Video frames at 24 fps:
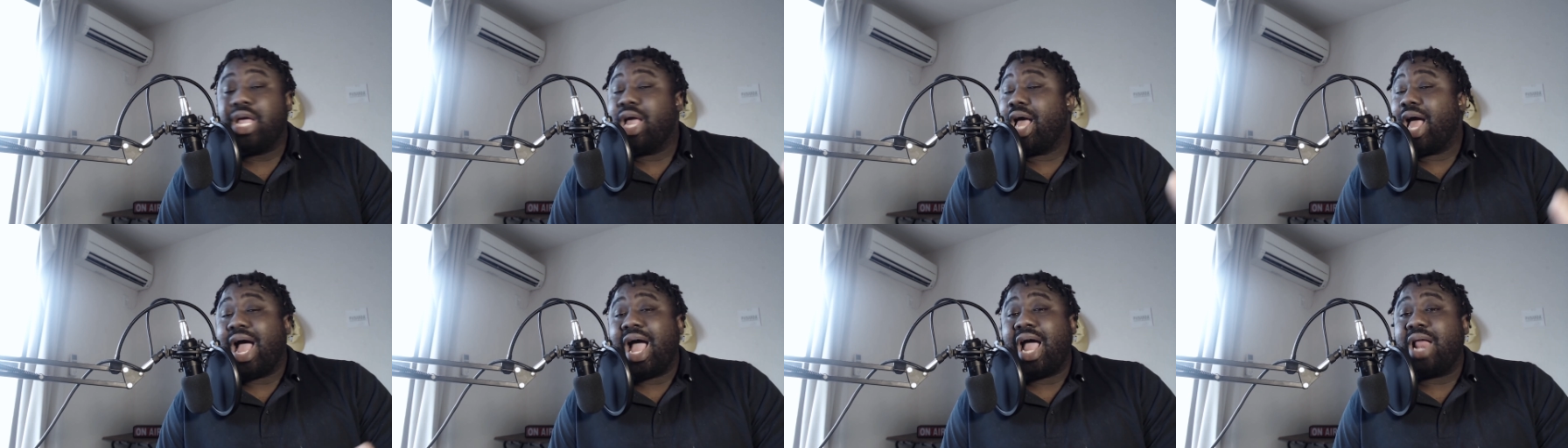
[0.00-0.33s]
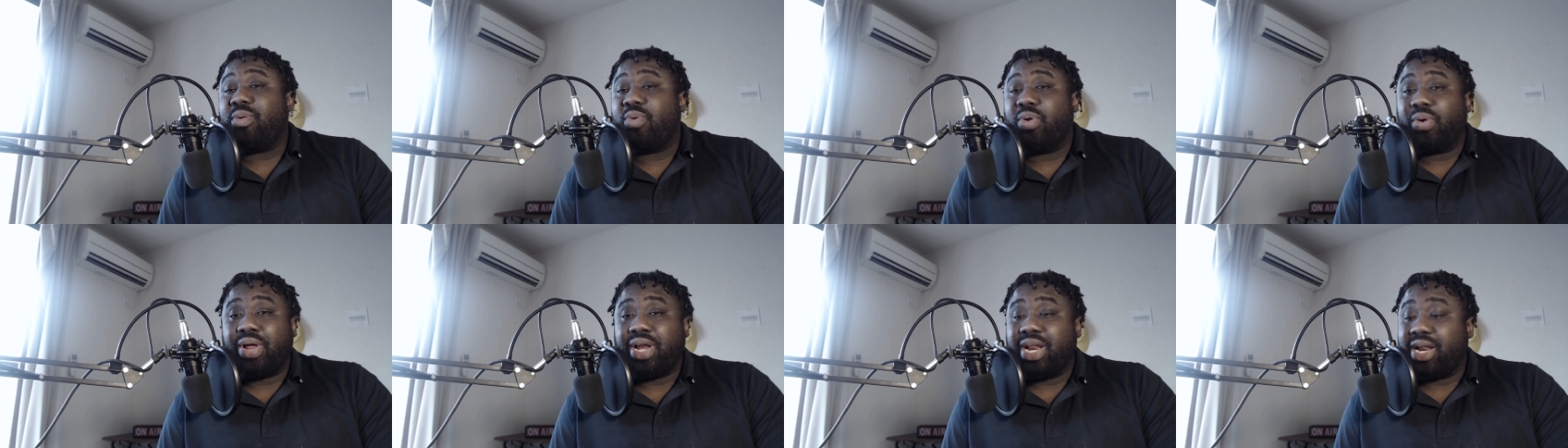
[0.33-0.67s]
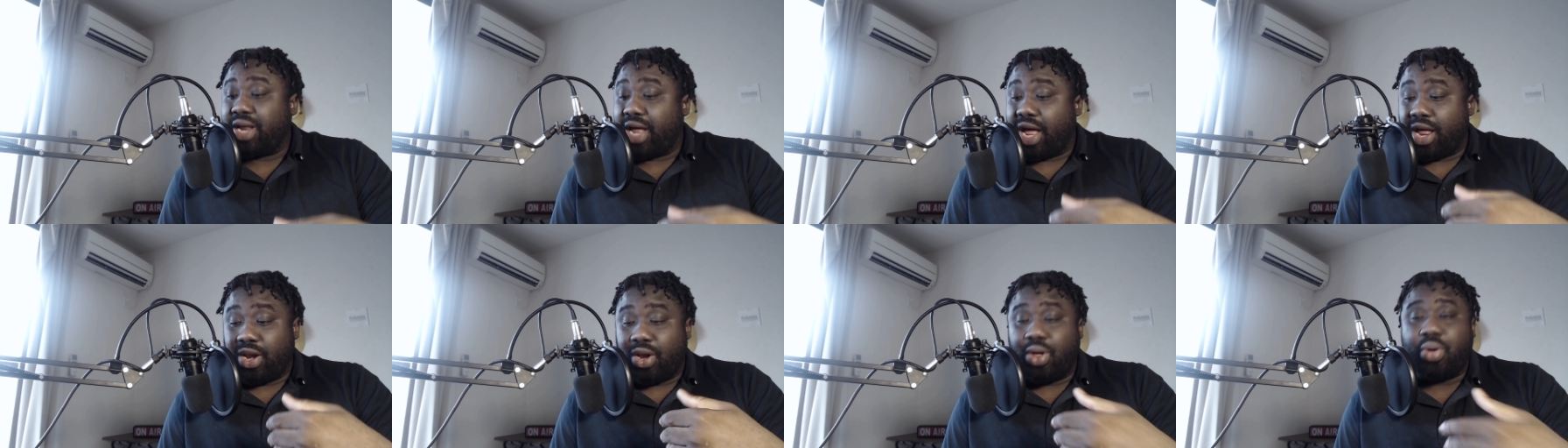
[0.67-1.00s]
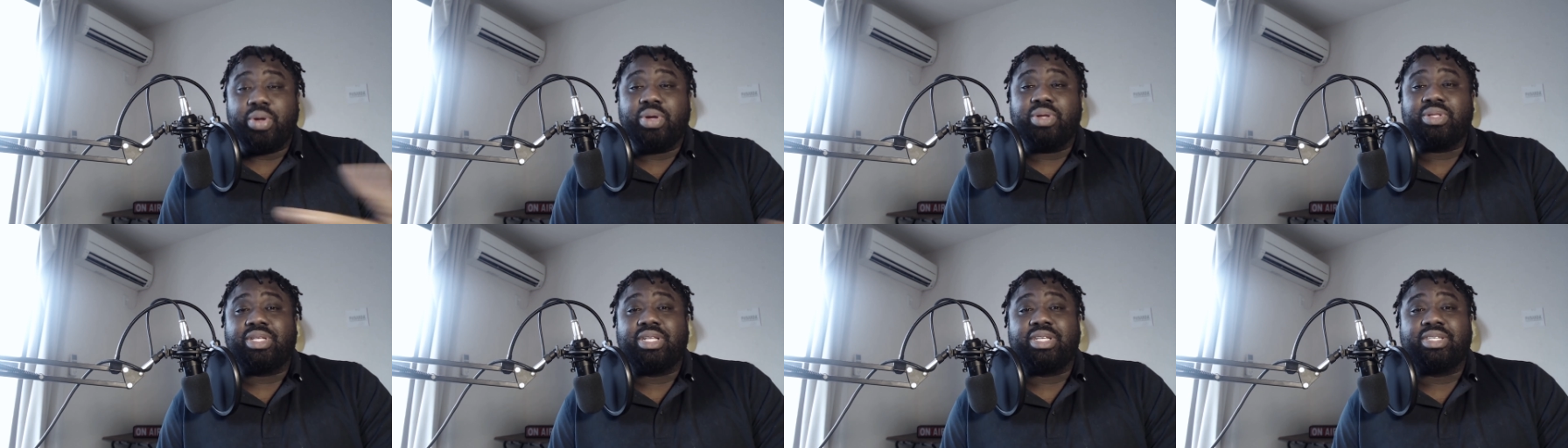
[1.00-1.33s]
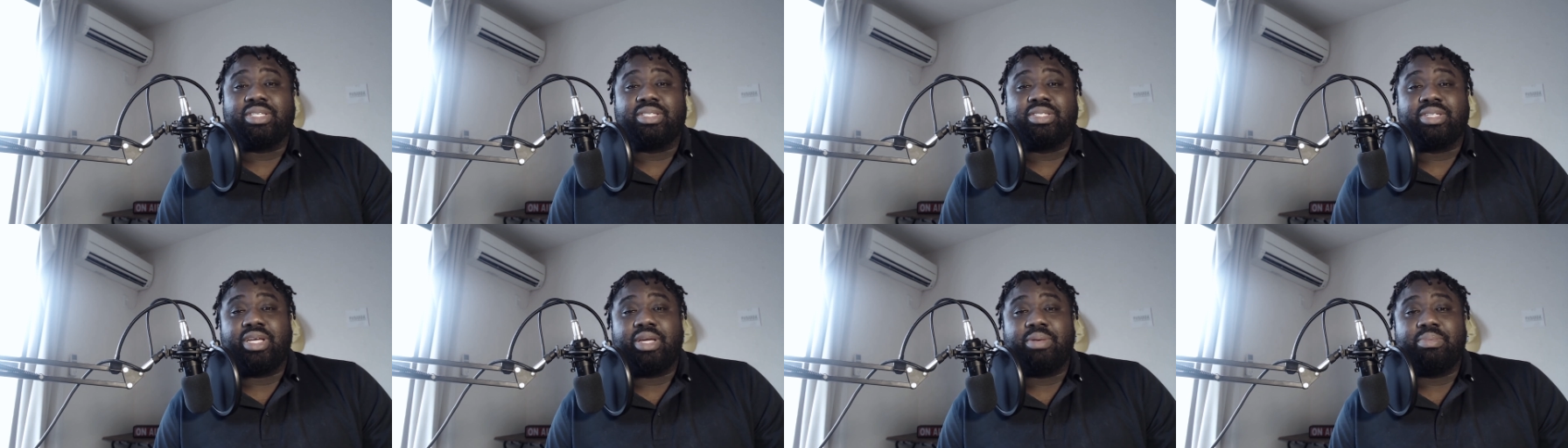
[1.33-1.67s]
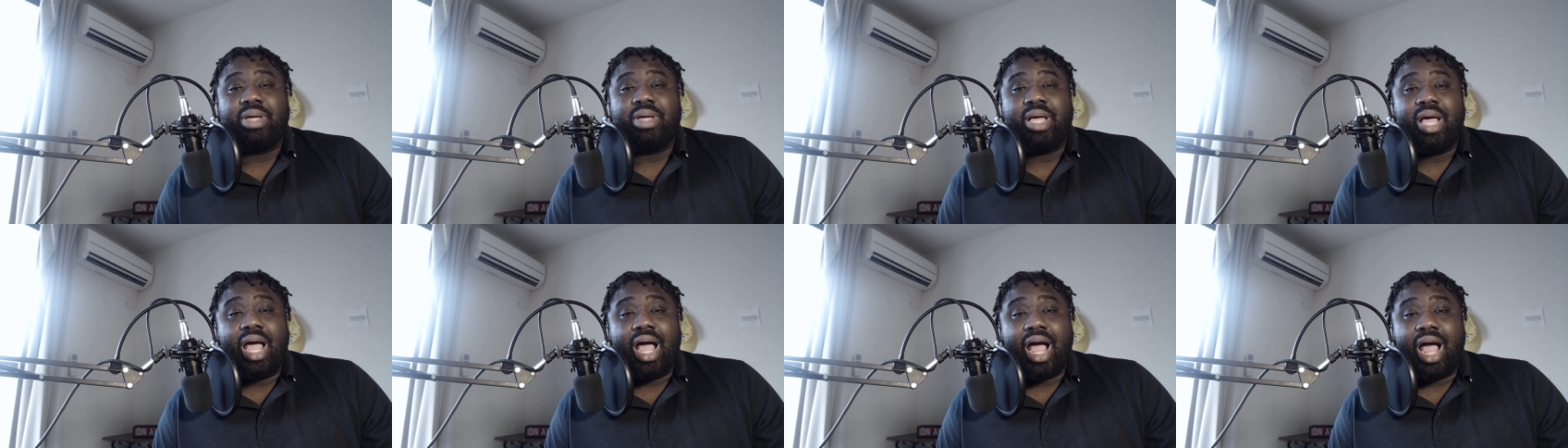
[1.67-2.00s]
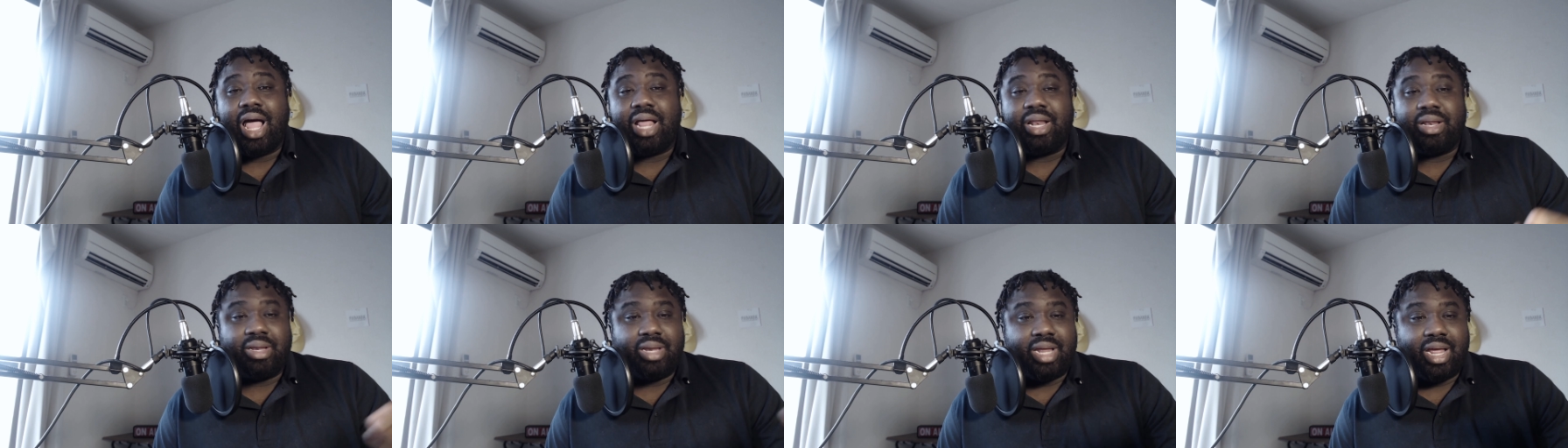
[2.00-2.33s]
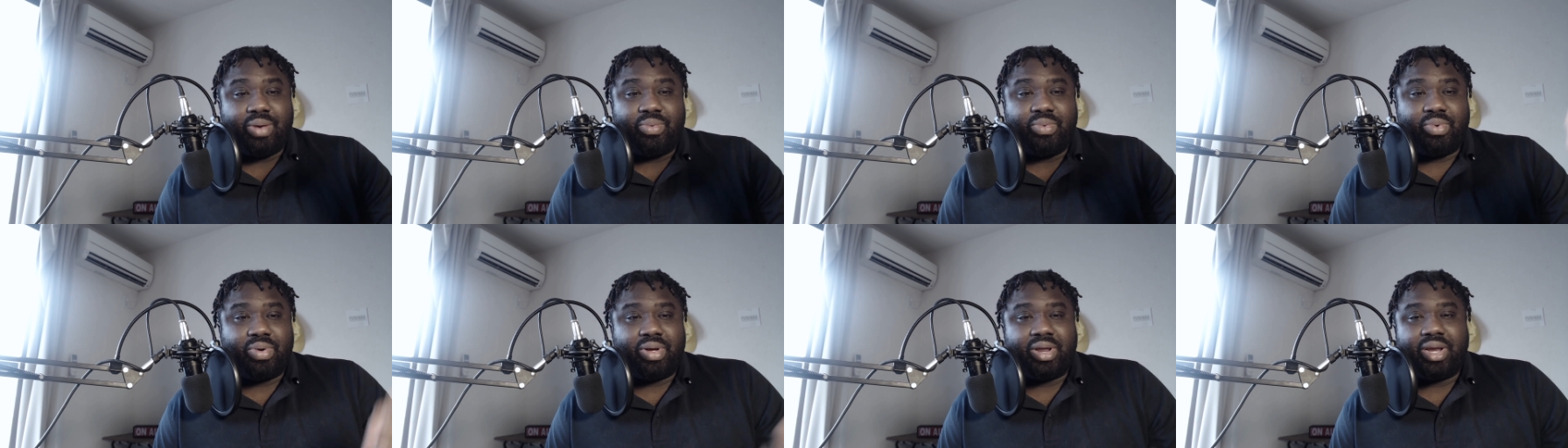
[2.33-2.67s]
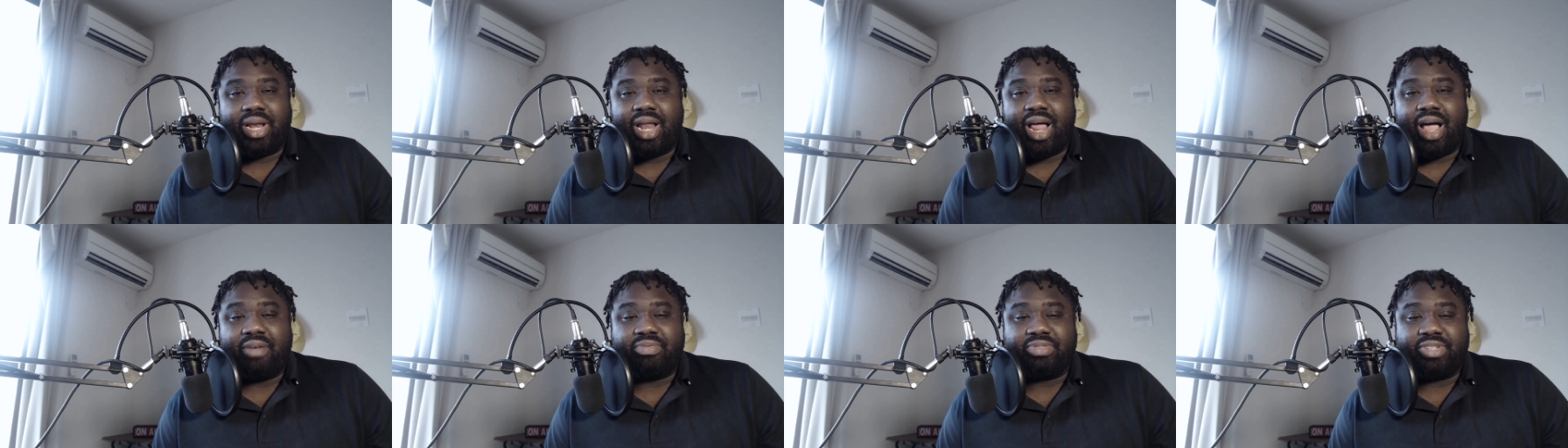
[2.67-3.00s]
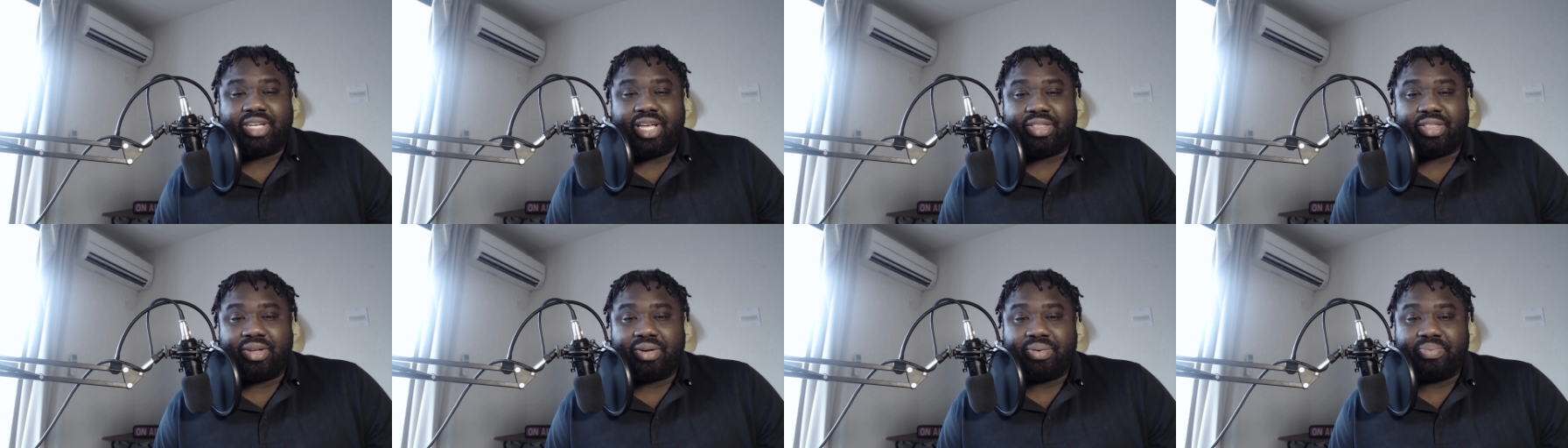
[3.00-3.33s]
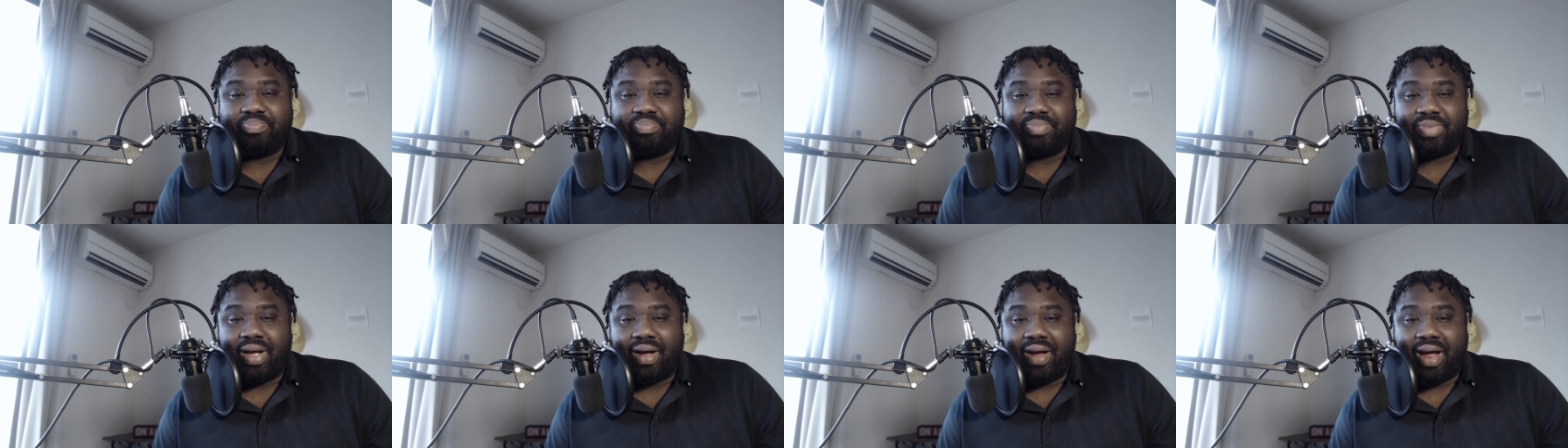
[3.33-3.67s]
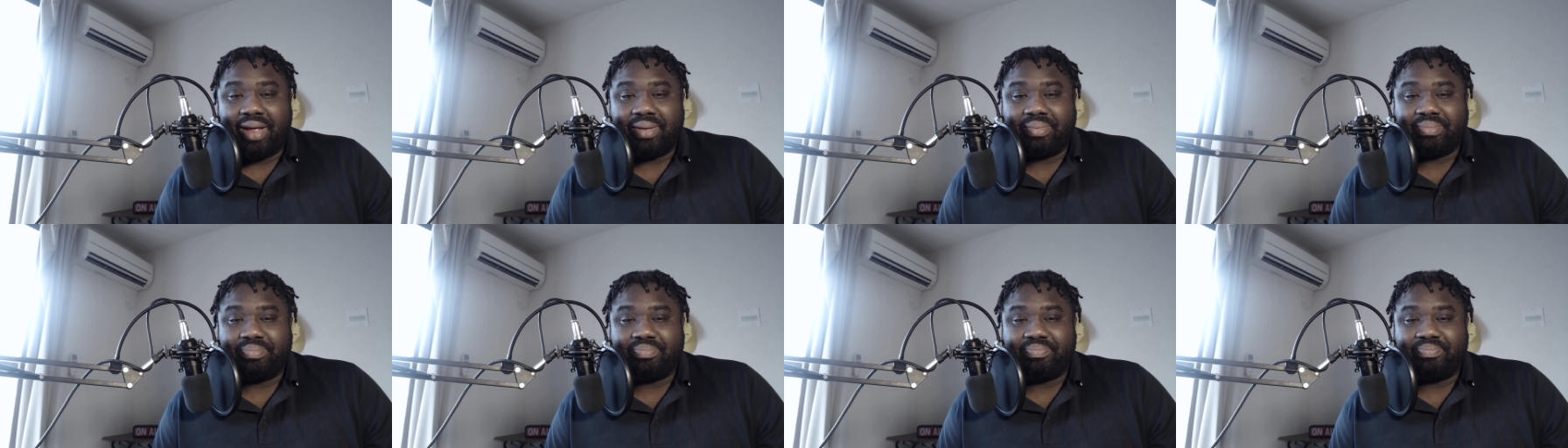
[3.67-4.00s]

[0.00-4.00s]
And we're going to allow you to listen to him, and then we're going to laugh together. All right?